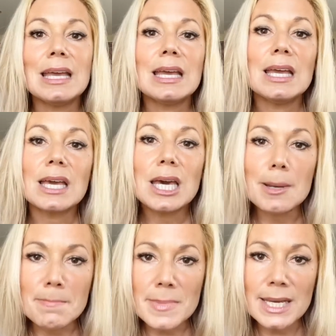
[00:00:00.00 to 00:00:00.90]

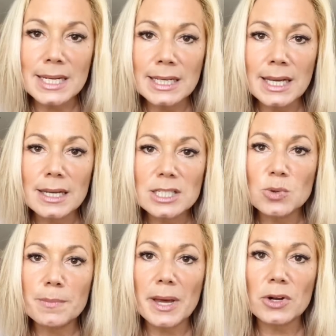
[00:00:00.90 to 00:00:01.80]
committing to
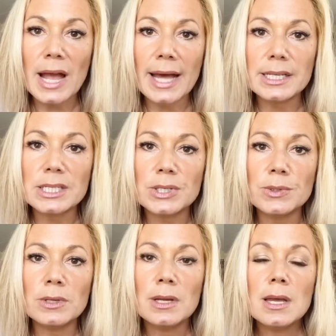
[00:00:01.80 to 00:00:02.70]
a better
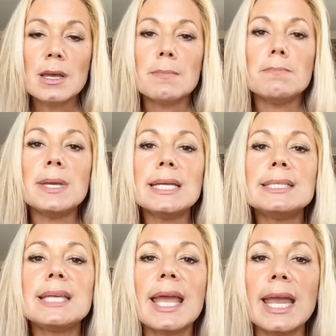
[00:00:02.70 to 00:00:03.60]
attitude,
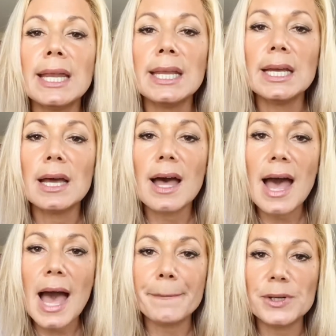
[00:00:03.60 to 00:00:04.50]
maintaining a
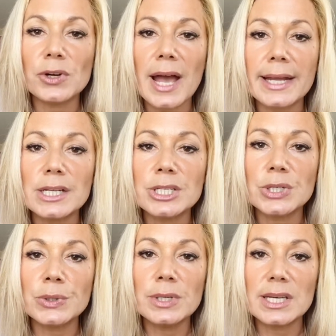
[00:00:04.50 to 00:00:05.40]
happier
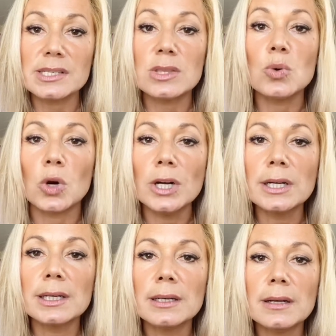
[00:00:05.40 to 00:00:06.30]
attitude is the
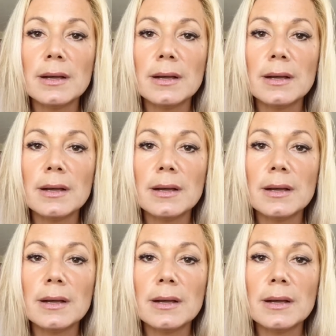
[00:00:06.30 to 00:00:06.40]
work.